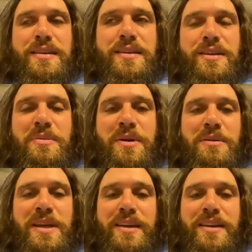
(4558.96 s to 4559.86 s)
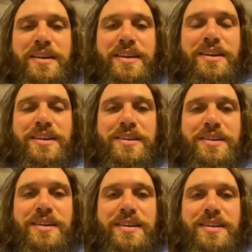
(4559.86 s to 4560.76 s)

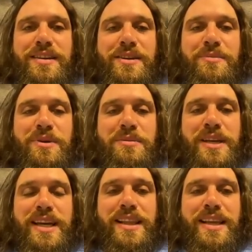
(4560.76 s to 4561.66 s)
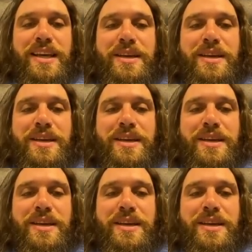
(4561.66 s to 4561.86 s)
You'd probably get like